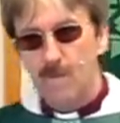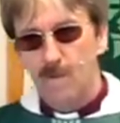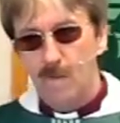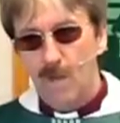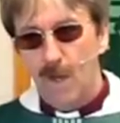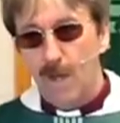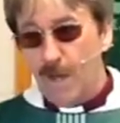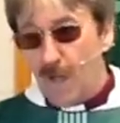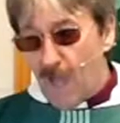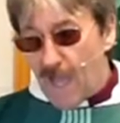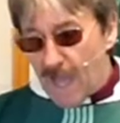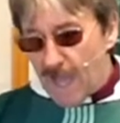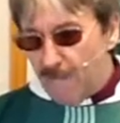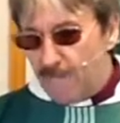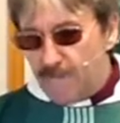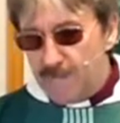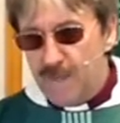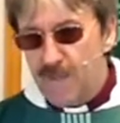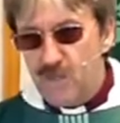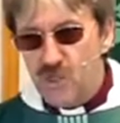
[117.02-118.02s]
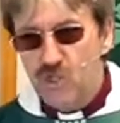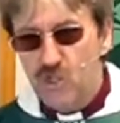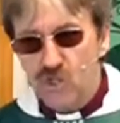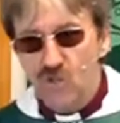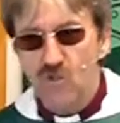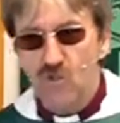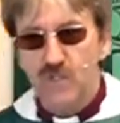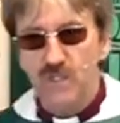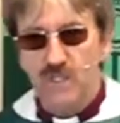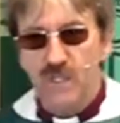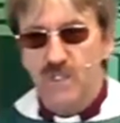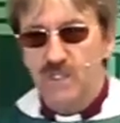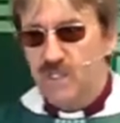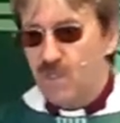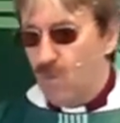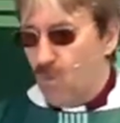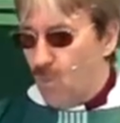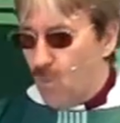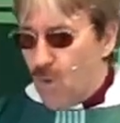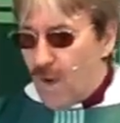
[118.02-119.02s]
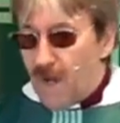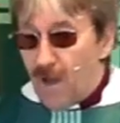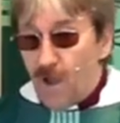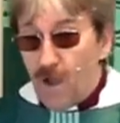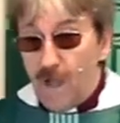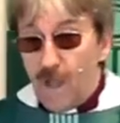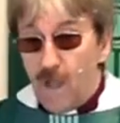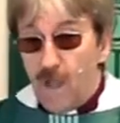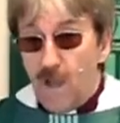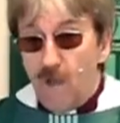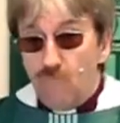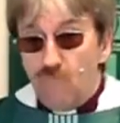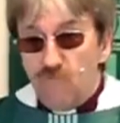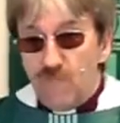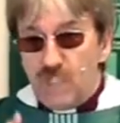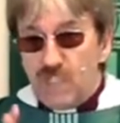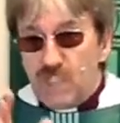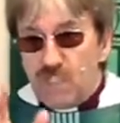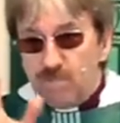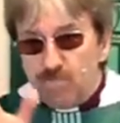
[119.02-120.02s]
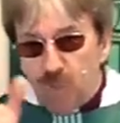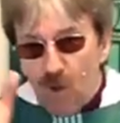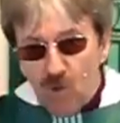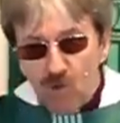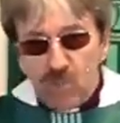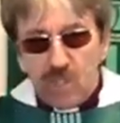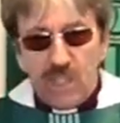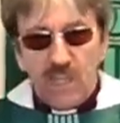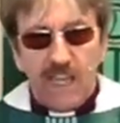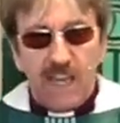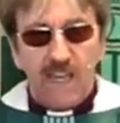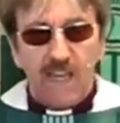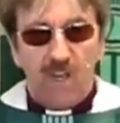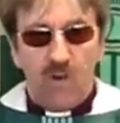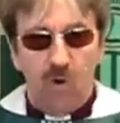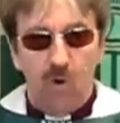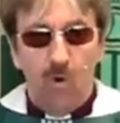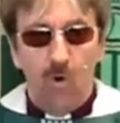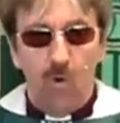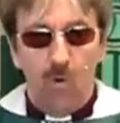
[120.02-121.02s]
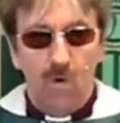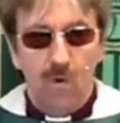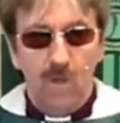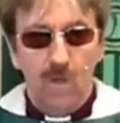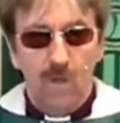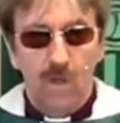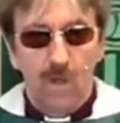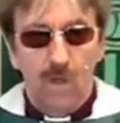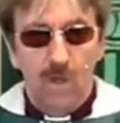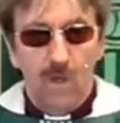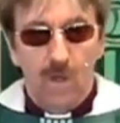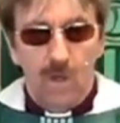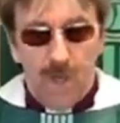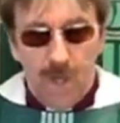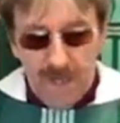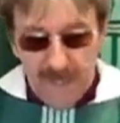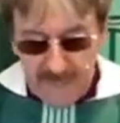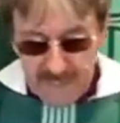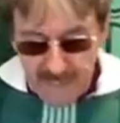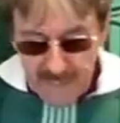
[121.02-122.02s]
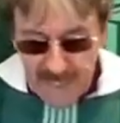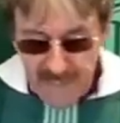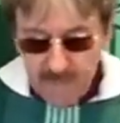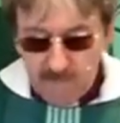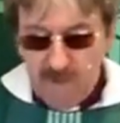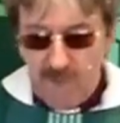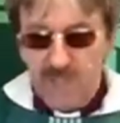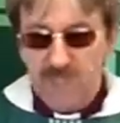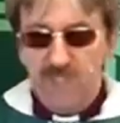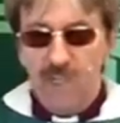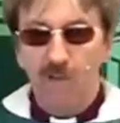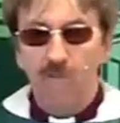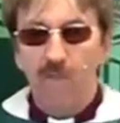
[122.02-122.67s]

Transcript: And I have the assurances that when I respond to that call and take myself